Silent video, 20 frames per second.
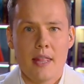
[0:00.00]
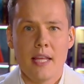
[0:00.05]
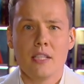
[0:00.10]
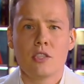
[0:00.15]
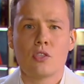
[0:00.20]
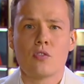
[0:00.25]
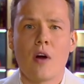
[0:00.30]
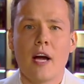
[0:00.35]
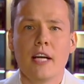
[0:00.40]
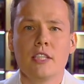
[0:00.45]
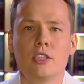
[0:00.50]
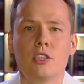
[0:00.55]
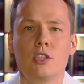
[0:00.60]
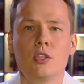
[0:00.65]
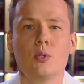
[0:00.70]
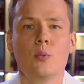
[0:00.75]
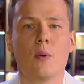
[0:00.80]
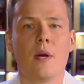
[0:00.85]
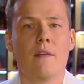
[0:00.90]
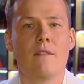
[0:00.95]
They try
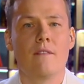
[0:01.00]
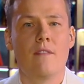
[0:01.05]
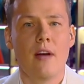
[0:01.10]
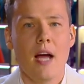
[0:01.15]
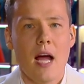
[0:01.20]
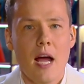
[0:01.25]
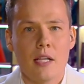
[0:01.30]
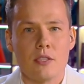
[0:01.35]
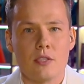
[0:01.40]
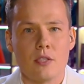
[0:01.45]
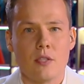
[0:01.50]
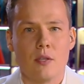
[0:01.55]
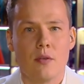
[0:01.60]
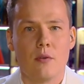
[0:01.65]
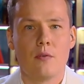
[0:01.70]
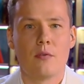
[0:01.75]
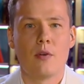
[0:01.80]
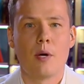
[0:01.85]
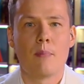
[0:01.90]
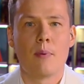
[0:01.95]
to evade
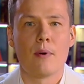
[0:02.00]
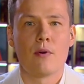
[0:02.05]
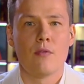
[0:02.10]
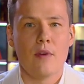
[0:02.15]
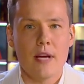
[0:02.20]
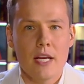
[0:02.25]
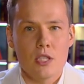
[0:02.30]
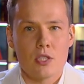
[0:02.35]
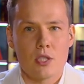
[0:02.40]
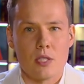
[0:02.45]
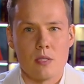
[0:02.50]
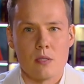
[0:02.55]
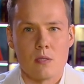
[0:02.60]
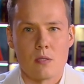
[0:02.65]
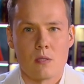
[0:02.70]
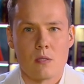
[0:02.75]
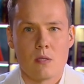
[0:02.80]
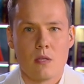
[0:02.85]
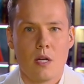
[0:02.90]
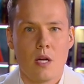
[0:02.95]
reparations